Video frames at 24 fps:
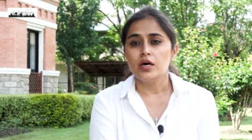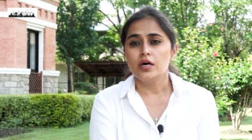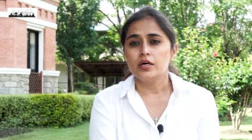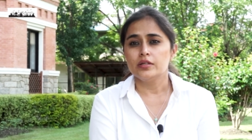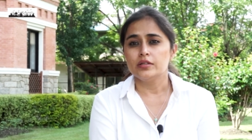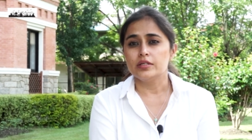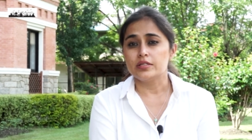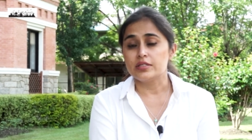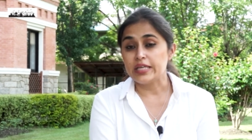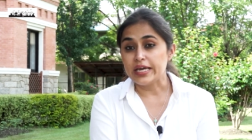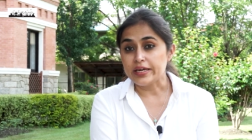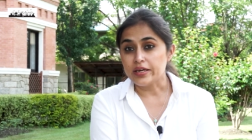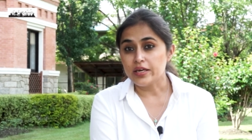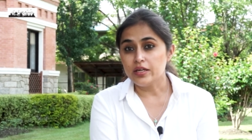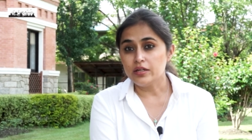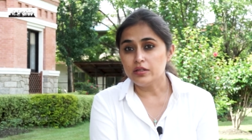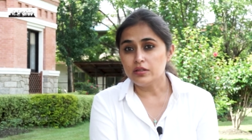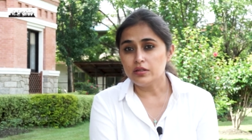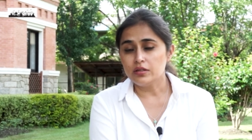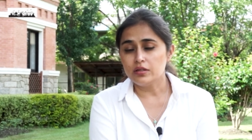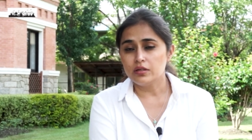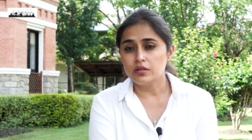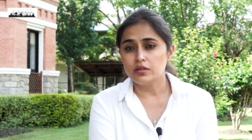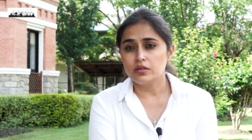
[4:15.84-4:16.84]
The
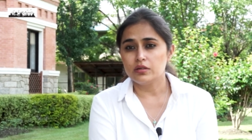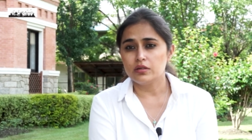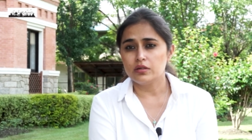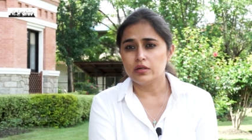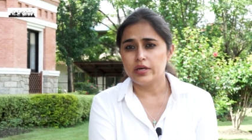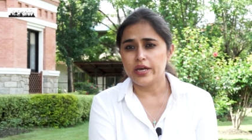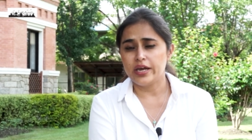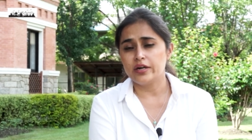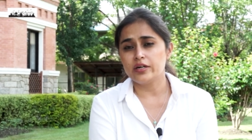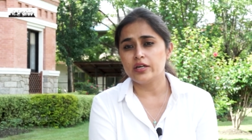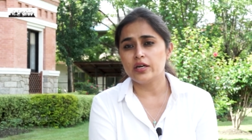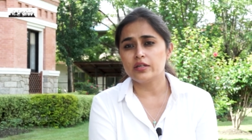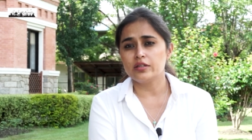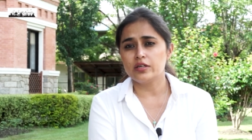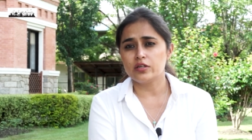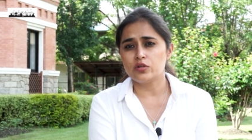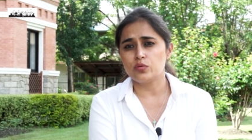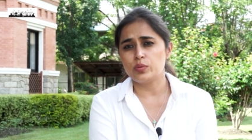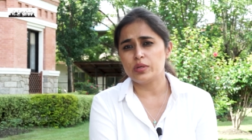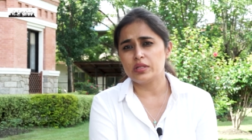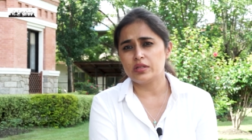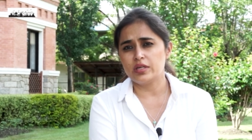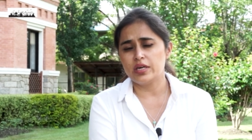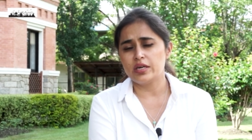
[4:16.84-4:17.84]
second area that
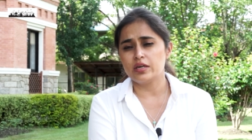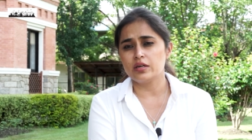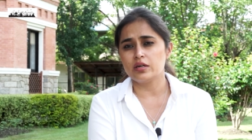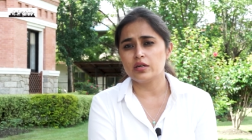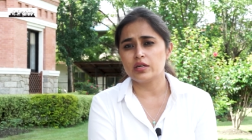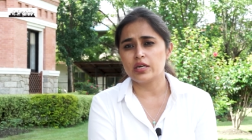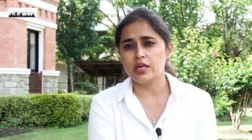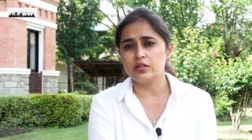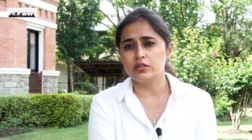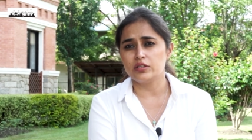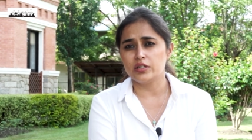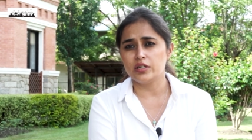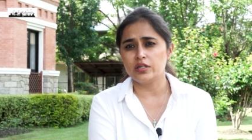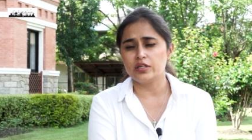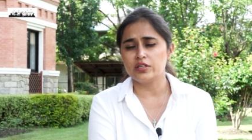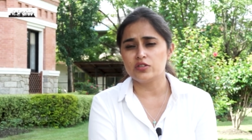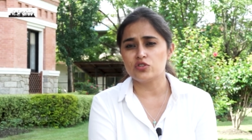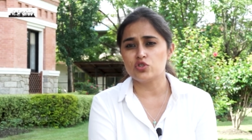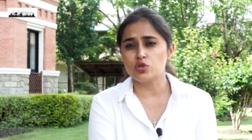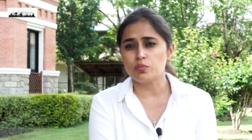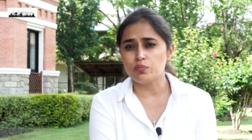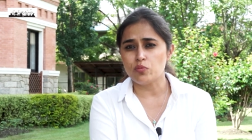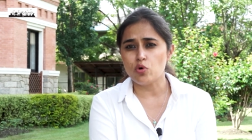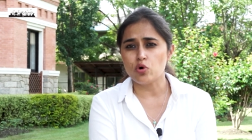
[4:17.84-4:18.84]
we think can really
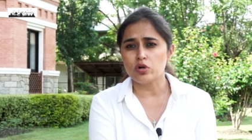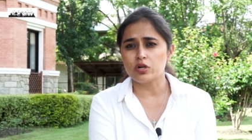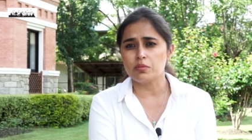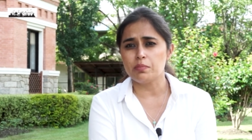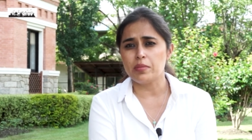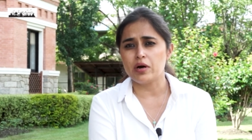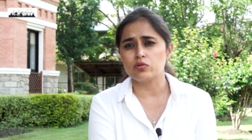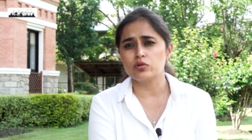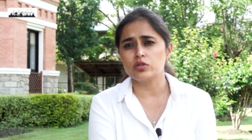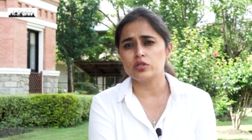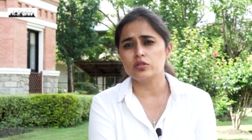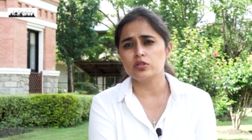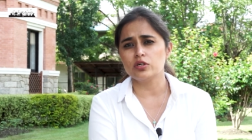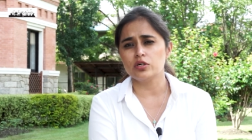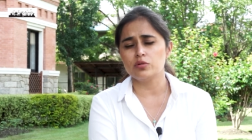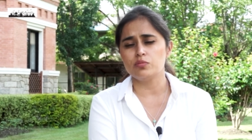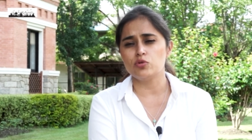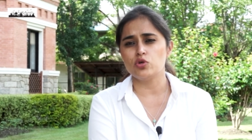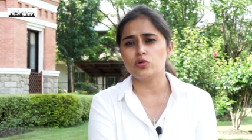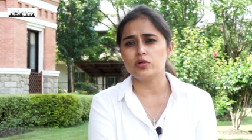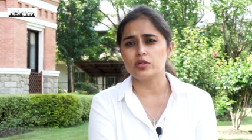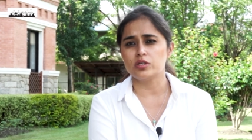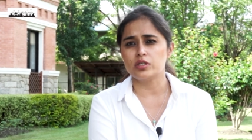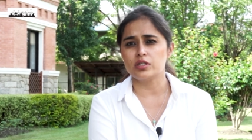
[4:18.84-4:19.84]
support mountain
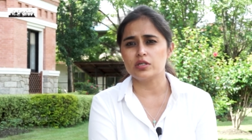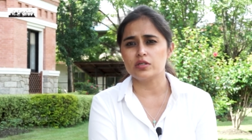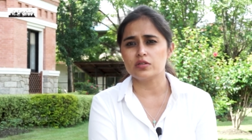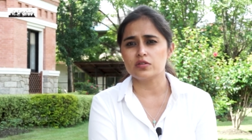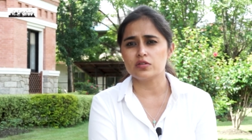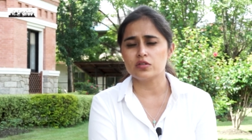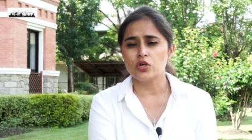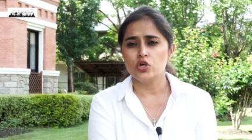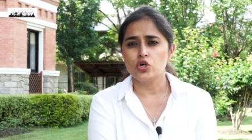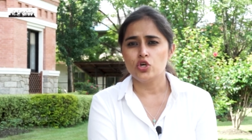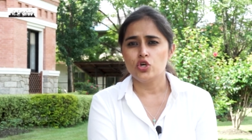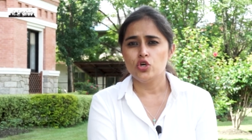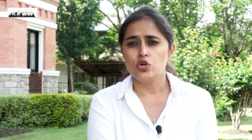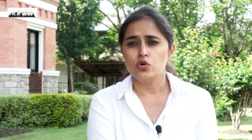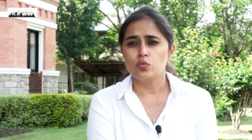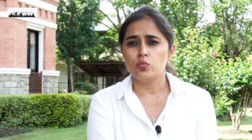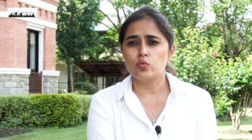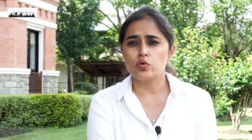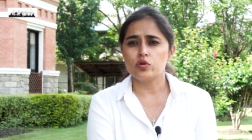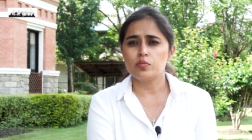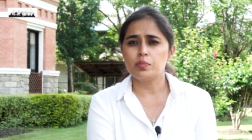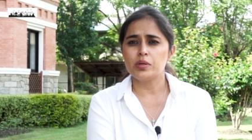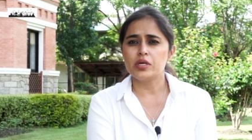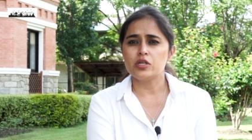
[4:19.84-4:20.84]
communities
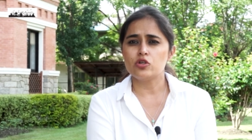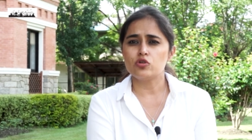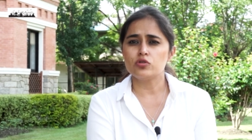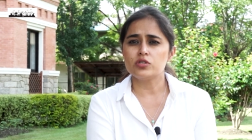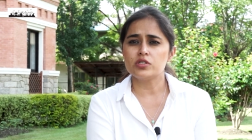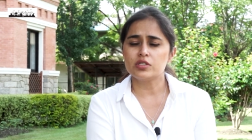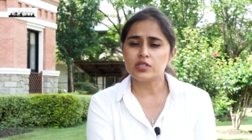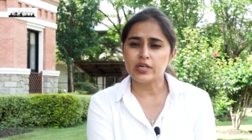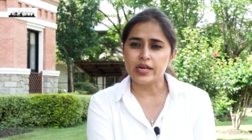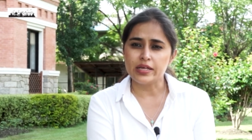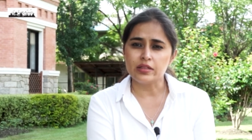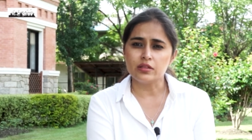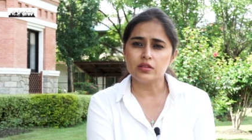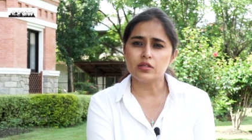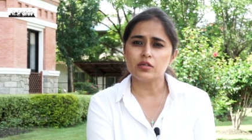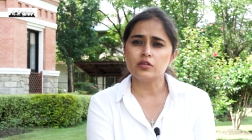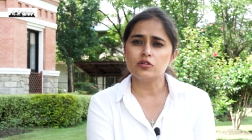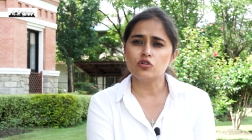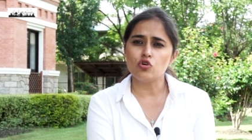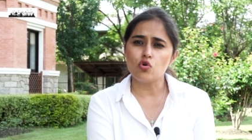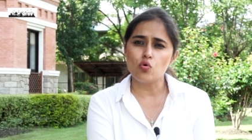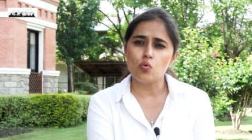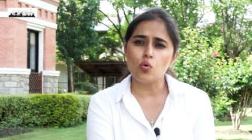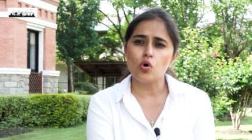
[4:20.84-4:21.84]
would be to
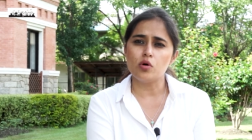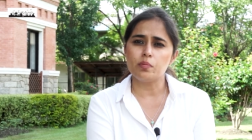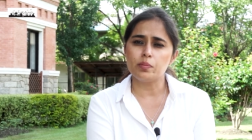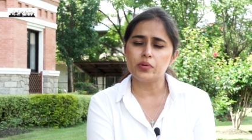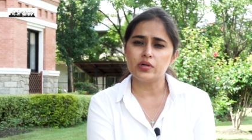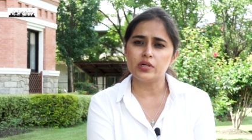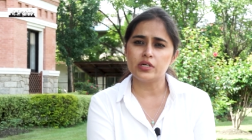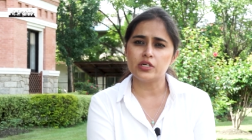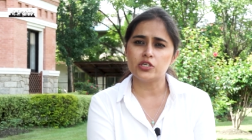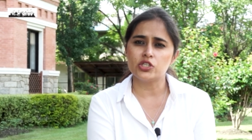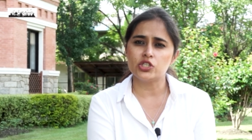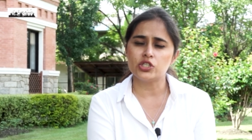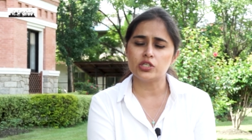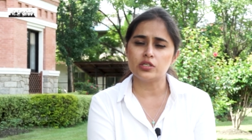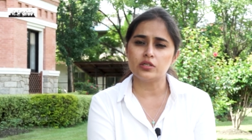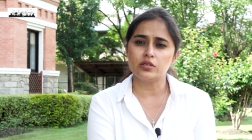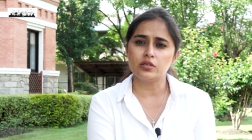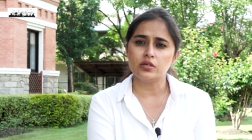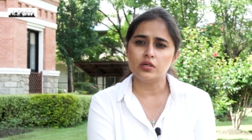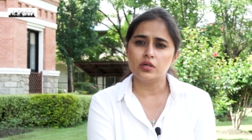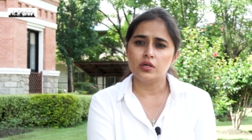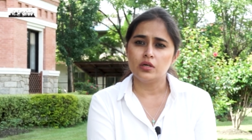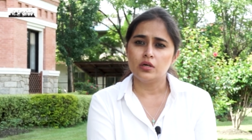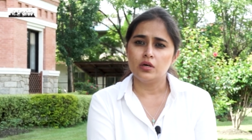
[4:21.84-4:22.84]
strengthen cooperation
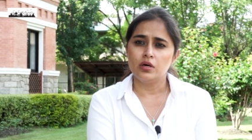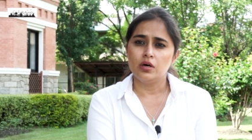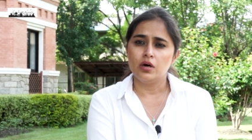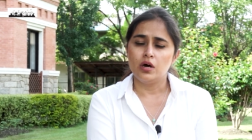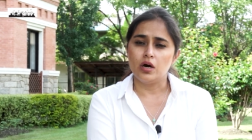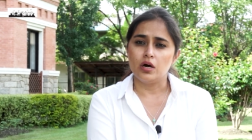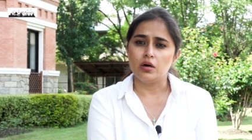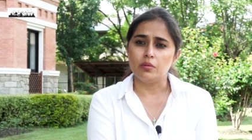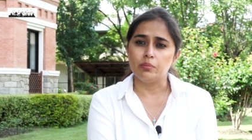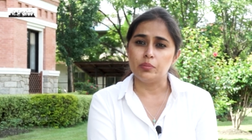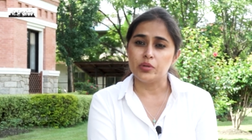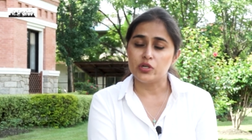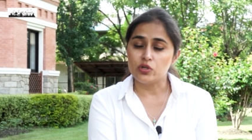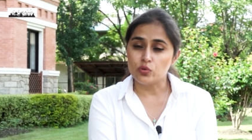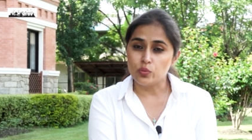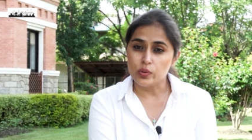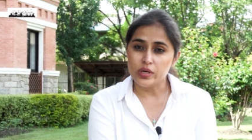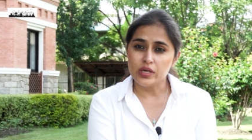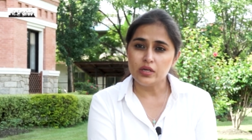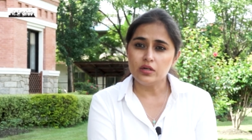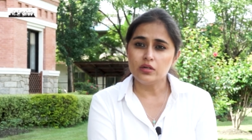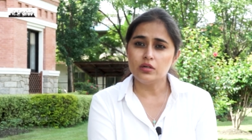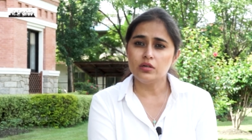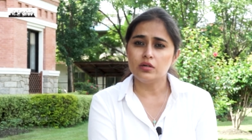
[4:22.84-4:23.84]
uh,
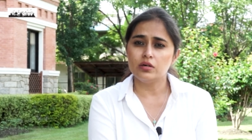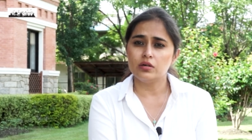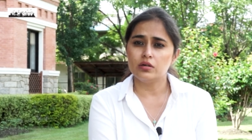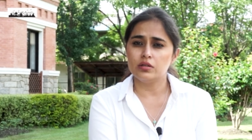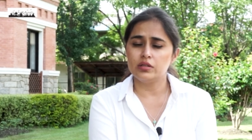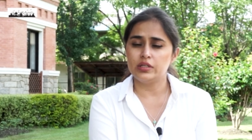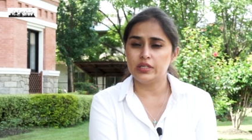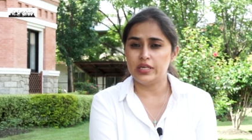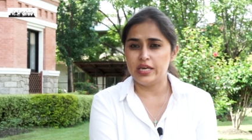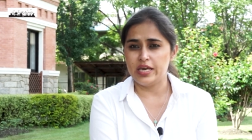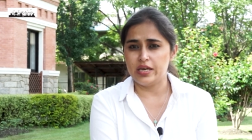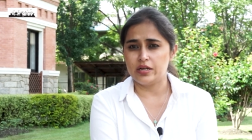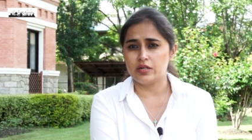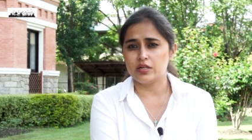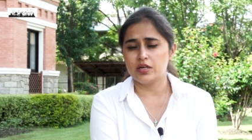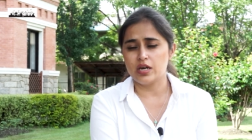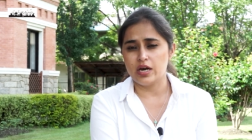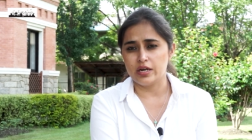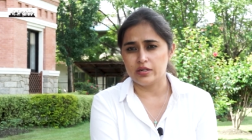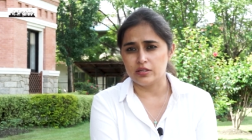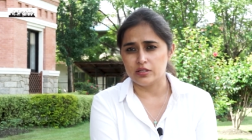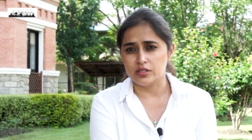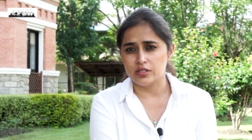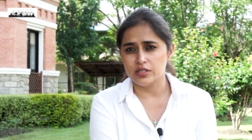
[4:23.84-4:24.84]
between the eight
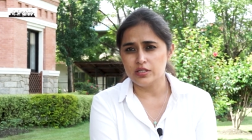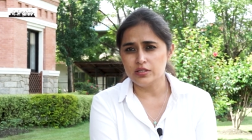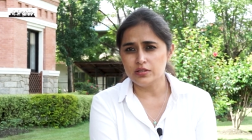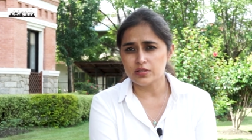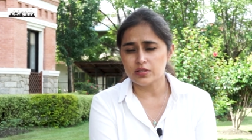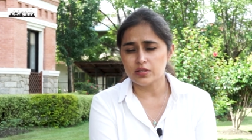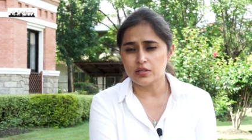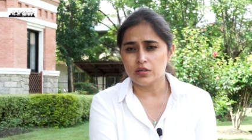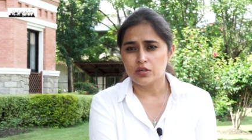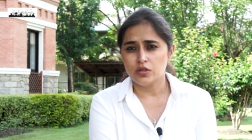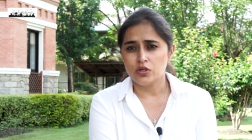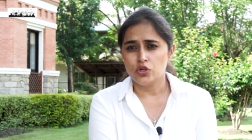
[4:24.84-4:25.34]
countries